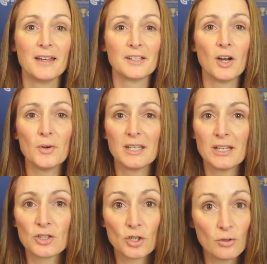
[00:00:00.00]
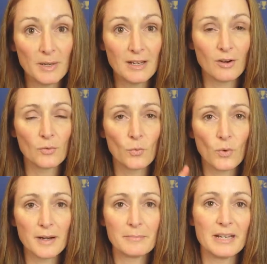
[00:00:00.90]
going in too big on
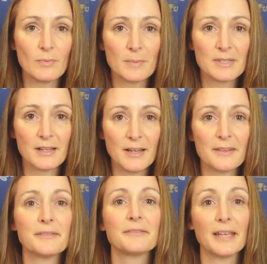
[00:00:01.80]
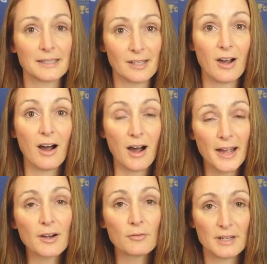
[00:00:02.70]
one big website, that's
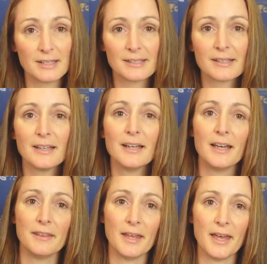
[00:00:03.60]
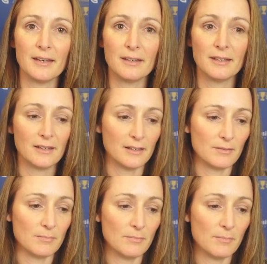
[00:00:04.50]
higher risk than,
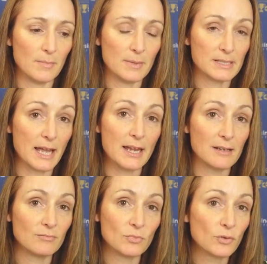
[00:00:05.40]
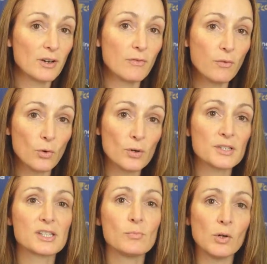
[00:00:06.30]
say, 3 or 4
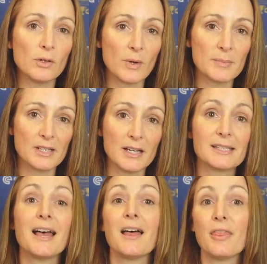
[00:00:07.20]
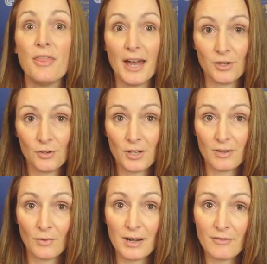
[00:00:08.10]
smaller websites that you
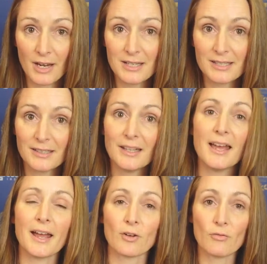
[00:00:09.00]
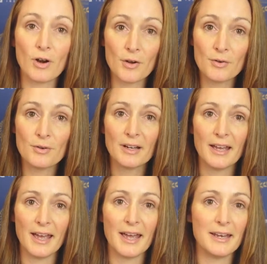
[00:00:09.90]
can renovate and grow
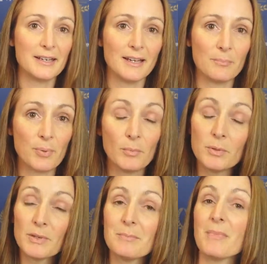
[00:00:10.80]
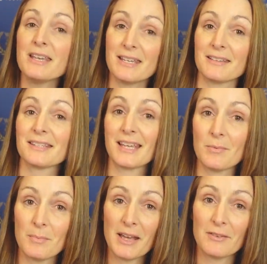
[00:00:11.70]
and end up probably making the
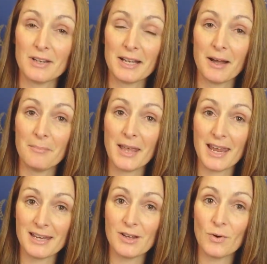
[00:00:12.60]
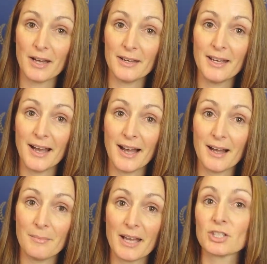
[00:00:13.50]
same amount of income anyway.
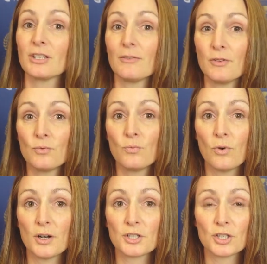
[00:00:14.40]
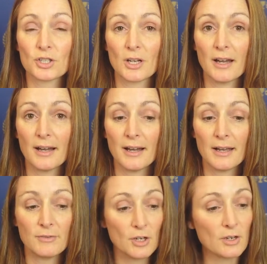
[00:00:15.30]
Actually, if you watch,
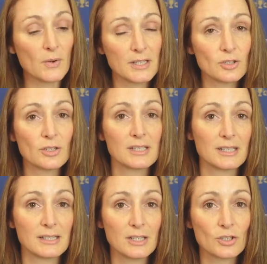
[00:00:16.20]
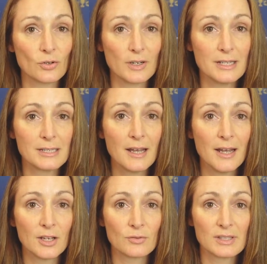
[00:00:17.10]
if you go to our student success stories,
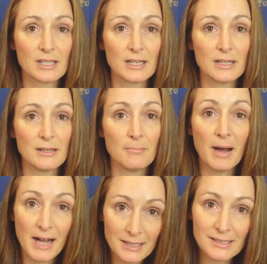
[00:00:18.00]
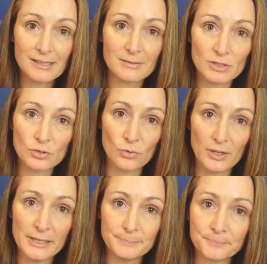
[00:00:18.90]
you'll see Mark's
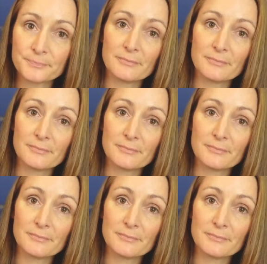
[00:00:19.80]
story.